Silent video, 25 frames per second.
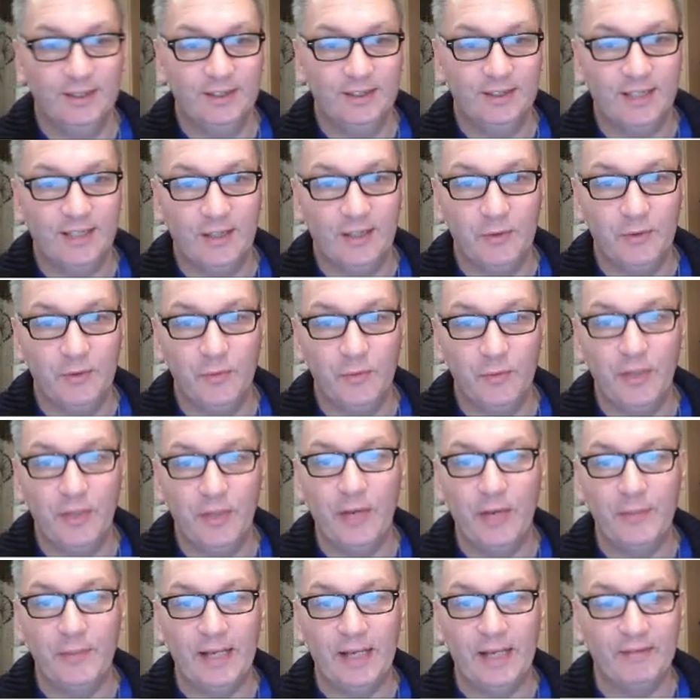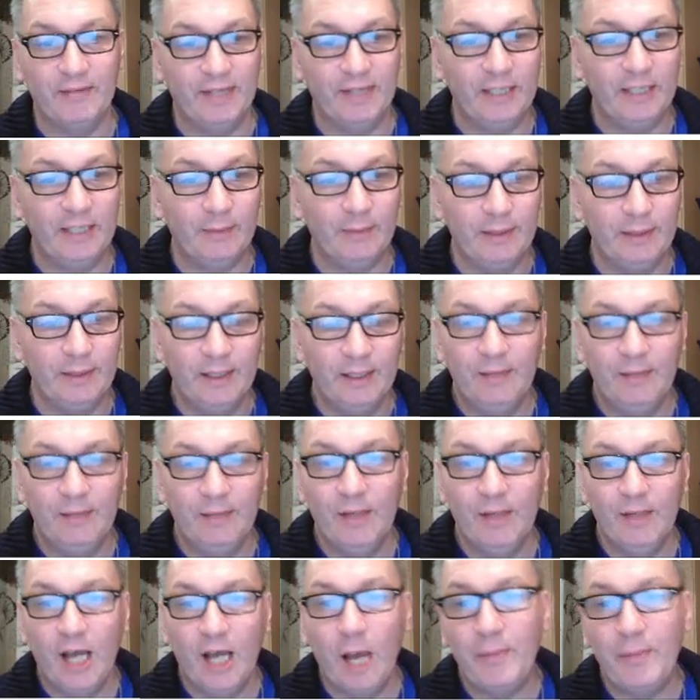So there we have it. Anyway,
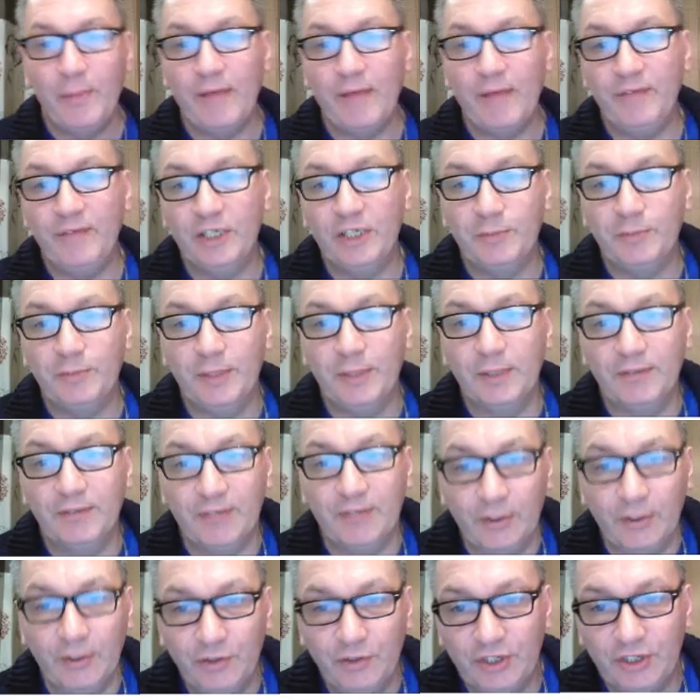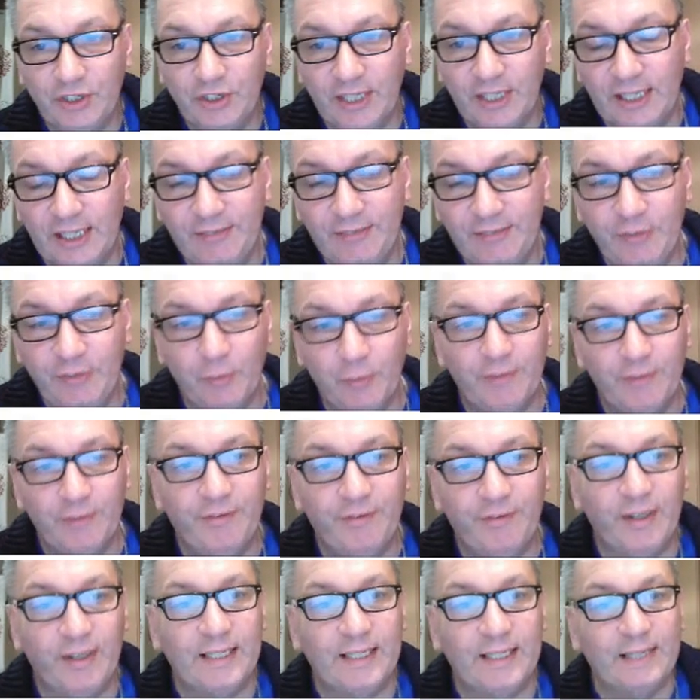hope that video has been of use, and if you want to
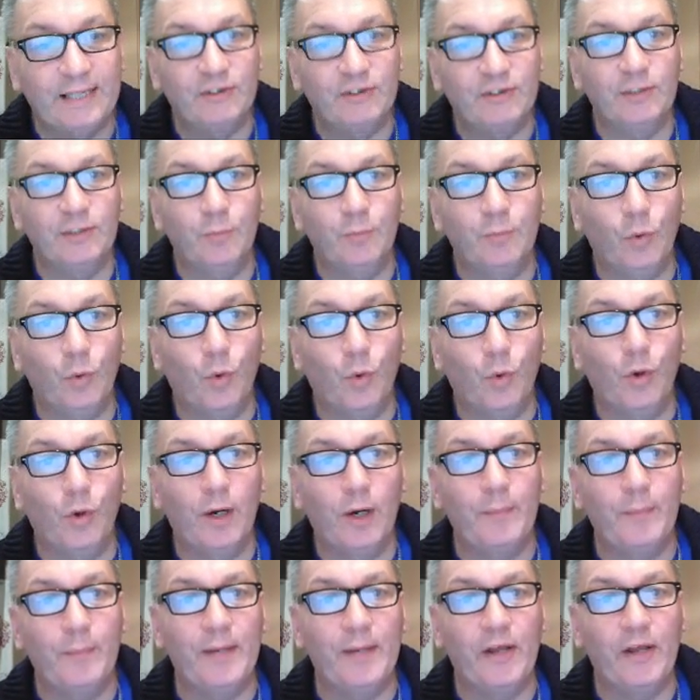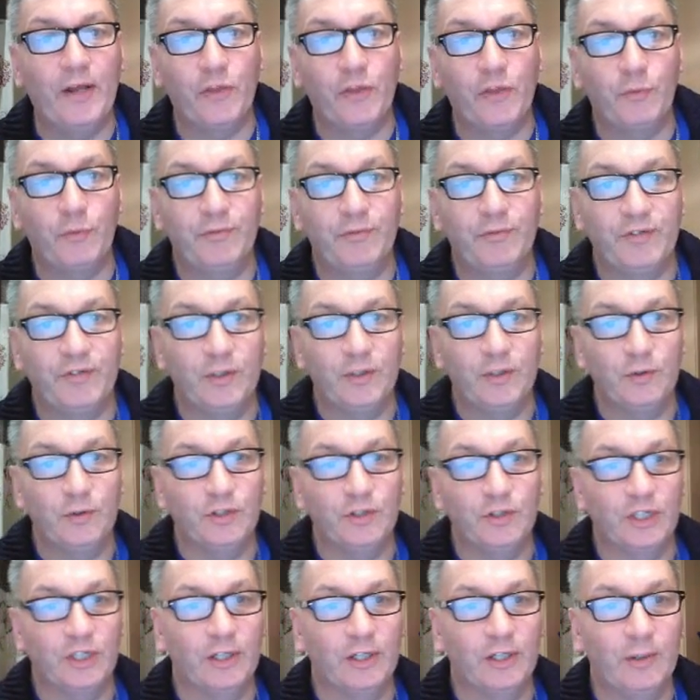find out some more about the reviews
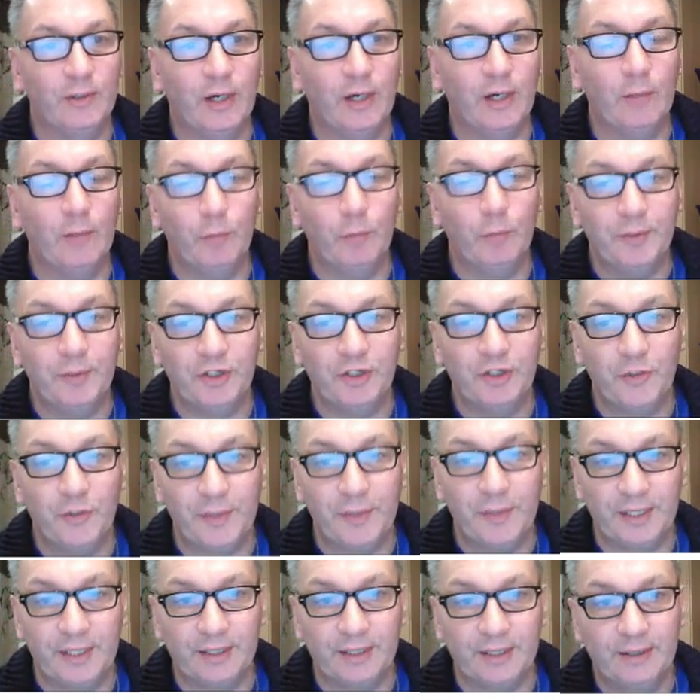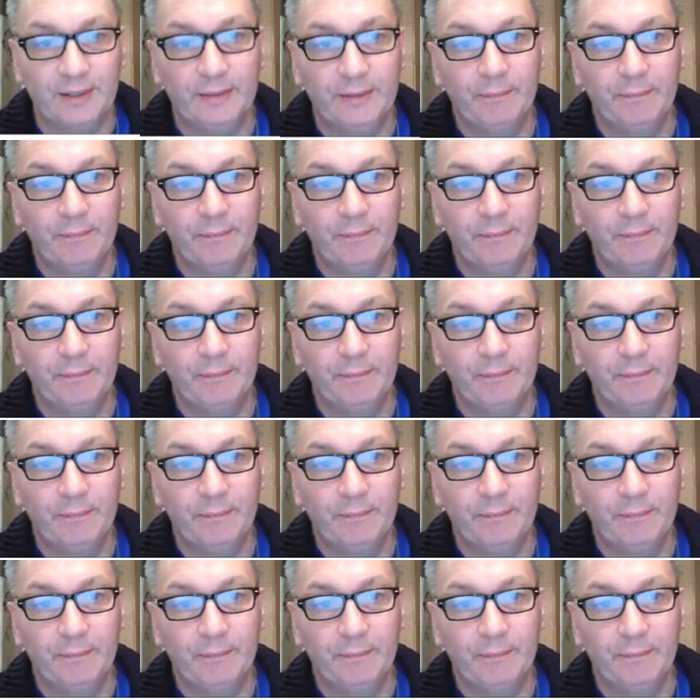I will be doing